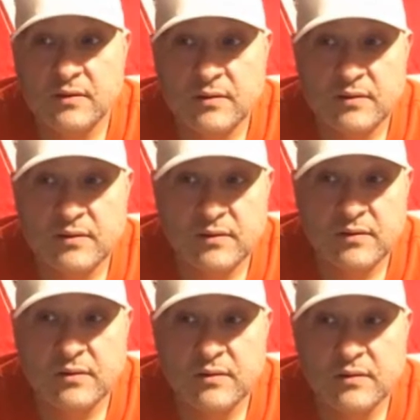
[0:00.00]

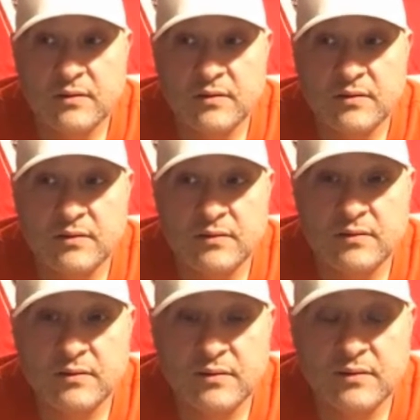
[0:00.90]

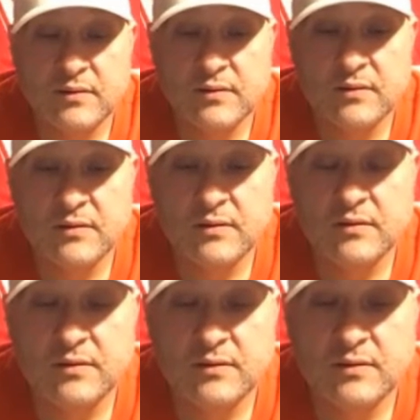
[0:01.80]

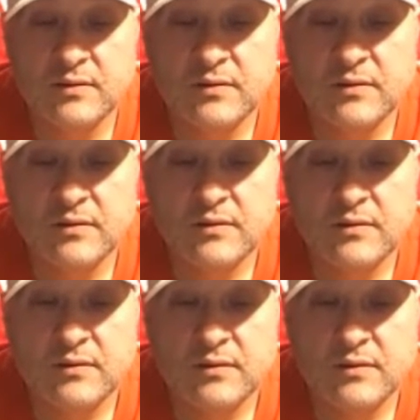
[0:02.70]

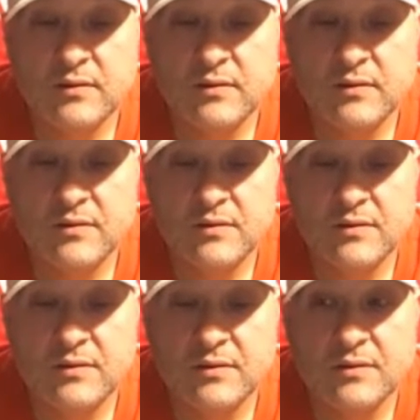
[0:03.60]

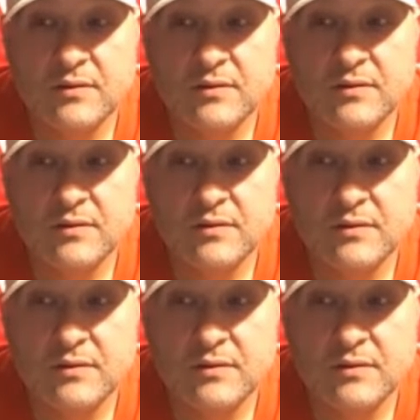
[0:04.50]
(silent)